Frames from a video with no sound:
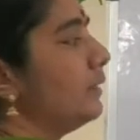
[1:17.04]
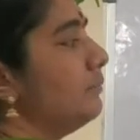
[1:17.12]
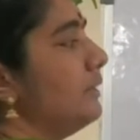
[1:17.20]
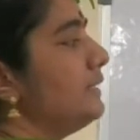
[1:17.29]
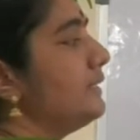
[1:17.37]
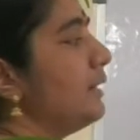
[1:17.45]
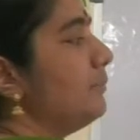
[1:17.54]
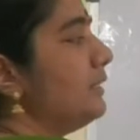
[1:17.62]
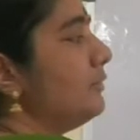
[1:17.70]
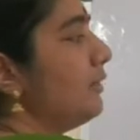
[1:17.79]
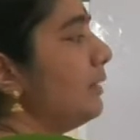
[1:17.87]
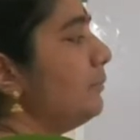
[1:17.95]
Means sum
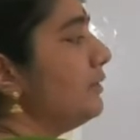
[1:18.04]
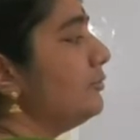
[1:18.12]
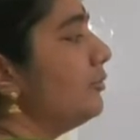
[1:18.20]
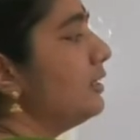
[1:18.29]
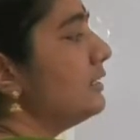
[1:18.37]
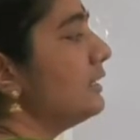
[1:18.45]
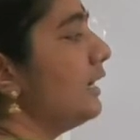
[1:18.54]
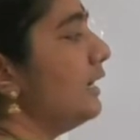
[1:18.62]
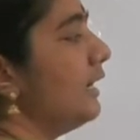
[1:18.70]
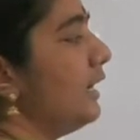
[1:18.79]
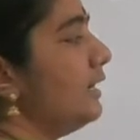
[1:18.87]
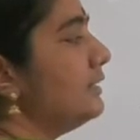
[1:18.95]
is 5 plus 4 is
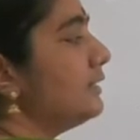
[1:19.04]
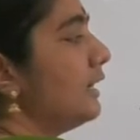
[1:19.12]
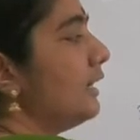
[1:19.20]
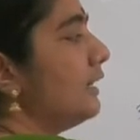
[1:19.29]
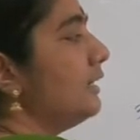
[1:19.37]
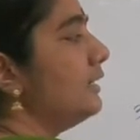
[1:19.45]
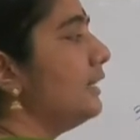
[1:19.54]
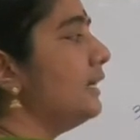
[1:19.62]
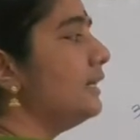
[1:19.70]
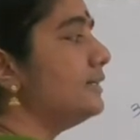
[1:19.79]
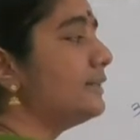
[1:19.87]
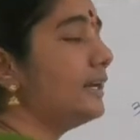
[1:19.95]
9. 9 is greater than 3.
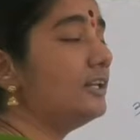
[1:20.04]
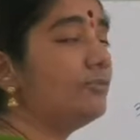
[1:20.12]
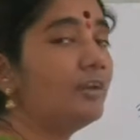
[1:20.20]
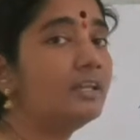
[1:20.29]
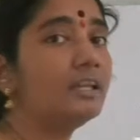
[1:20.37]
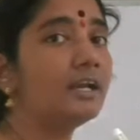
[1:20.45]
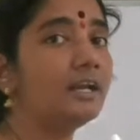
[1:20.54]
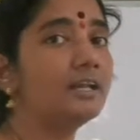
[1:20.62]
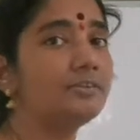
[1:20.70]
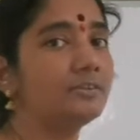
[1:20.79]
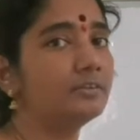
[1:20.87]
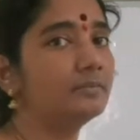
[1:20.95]
It is satisfying the
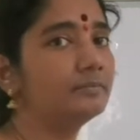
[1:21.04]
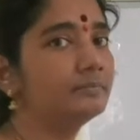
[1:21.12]
condition.